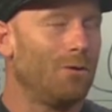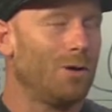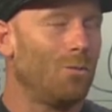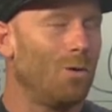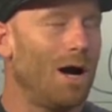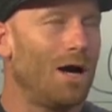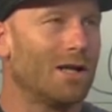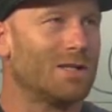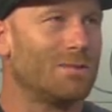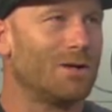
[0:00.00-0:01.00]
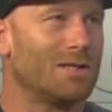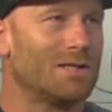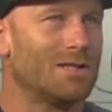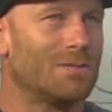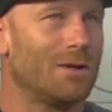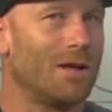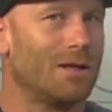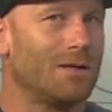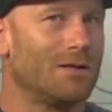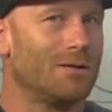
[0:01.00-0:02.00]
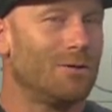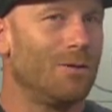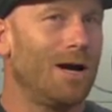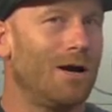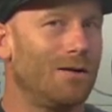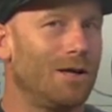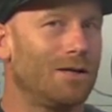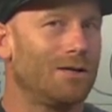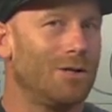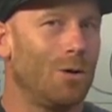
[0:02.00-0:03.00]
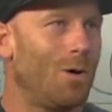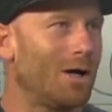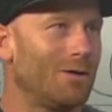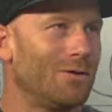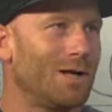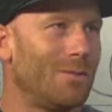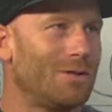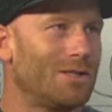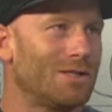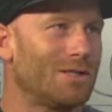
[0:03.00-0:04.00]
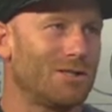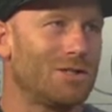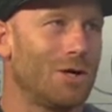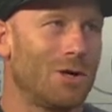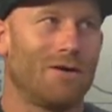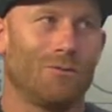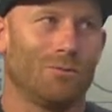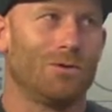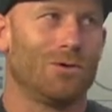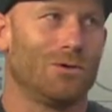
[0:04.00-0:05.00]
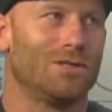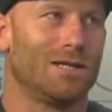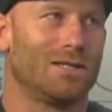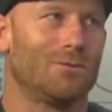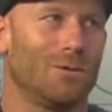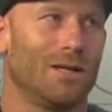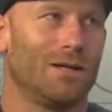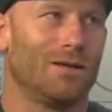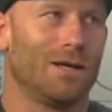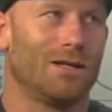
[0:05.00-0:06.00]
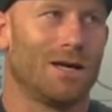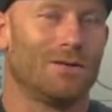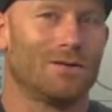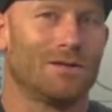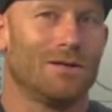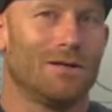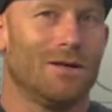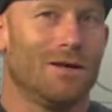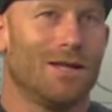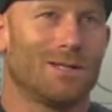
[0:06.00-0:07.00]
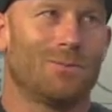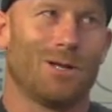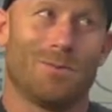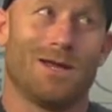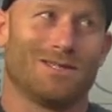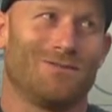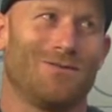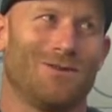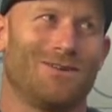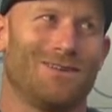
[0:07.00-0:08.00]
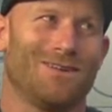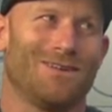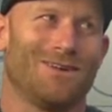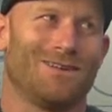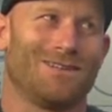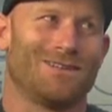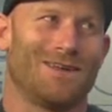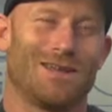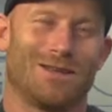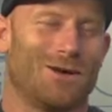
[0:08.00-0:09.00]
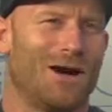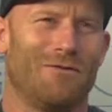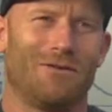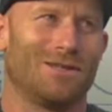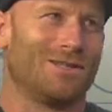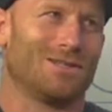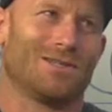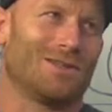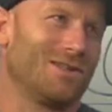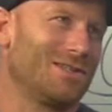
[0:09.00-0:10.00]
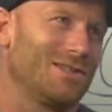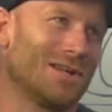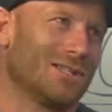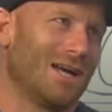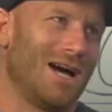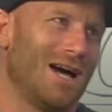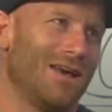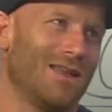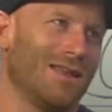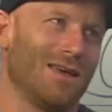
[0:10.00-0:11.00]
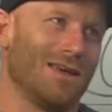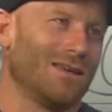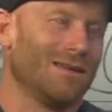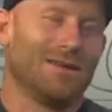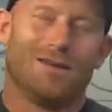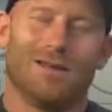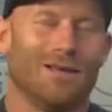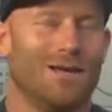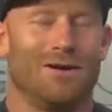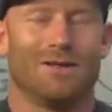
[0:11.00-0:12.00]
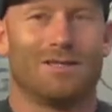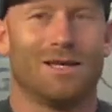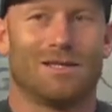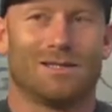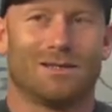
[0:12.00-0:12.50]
wild experience to just be like, wow, like, you know, walk into a competition and just know you have a really good chance of winning. Like that's a pretty amazing feeling, you know, like just, and the confidence is just on such a high that like, you know, it's. And